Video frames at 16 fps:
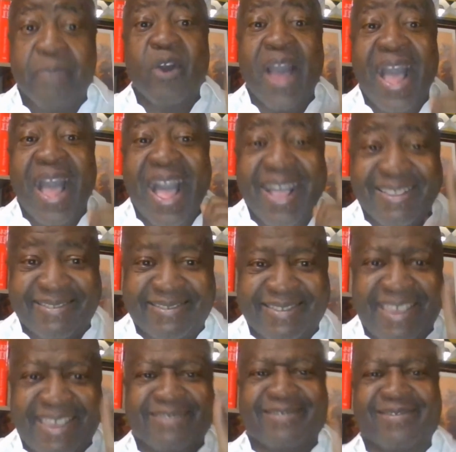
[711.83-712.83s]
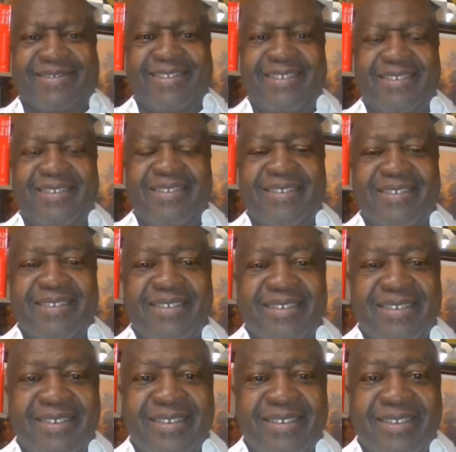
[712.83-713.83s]
access
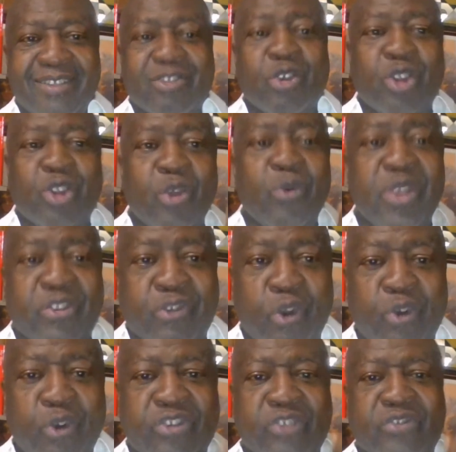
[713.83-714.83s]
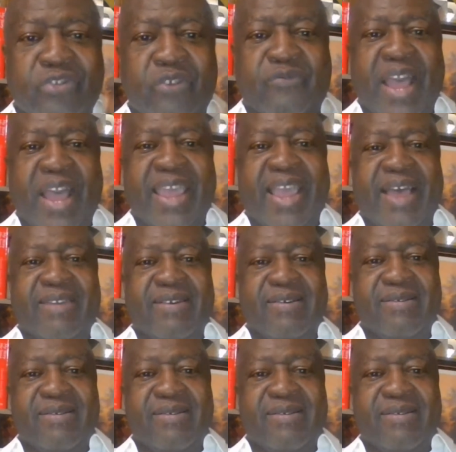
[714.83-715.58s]
to the resources of Guyana.